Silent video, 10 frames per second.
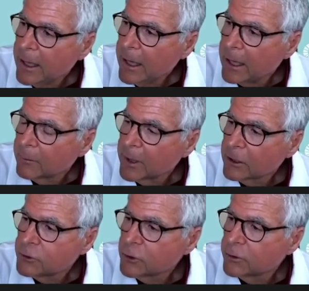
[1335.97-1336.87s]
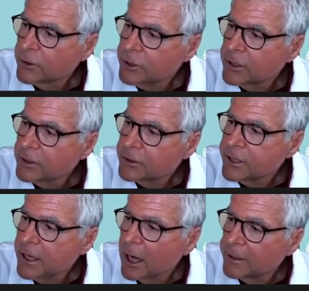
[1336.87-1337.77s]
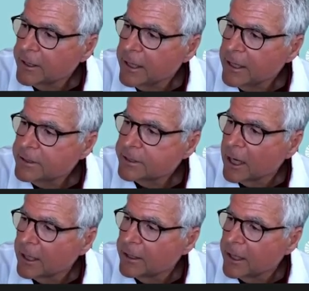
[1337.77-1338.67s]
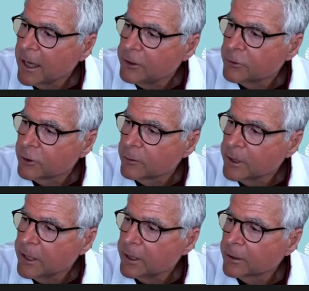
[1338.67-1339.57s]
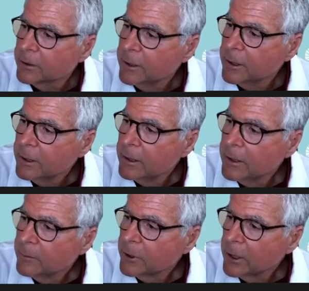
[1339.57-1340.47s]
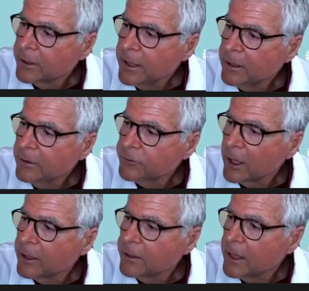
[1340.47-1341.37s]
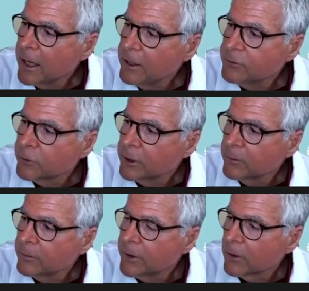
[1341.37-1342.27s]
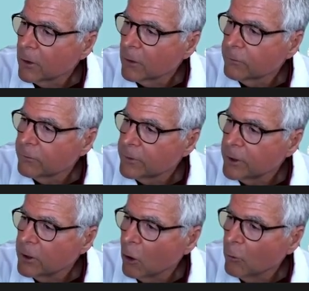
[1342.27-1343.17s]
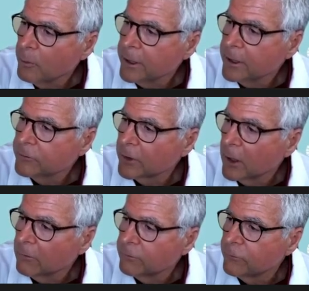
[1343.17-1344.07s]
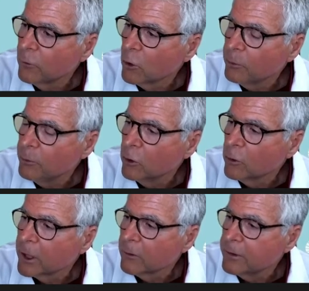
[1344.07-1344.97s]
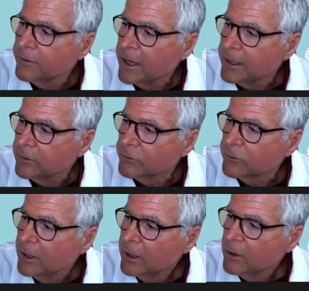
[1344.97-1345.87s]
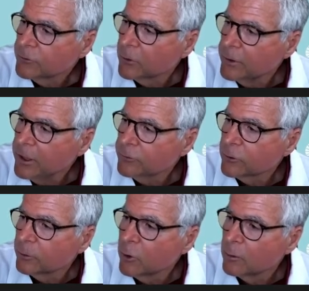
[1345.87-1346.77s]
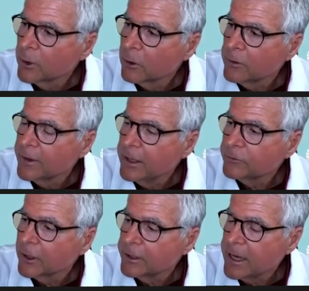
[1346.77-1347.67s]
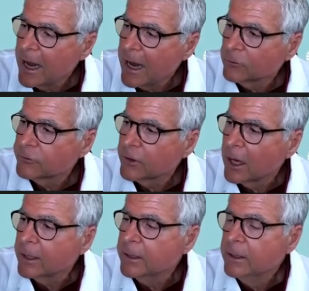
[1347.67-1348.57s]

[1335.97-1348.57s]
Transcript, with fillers: And I'm not sure that you can see on the inside of the atrium here, but on the inside of the atrium, there are the openings of four pulmonary veins. So these are the pulmonary veins on the outside.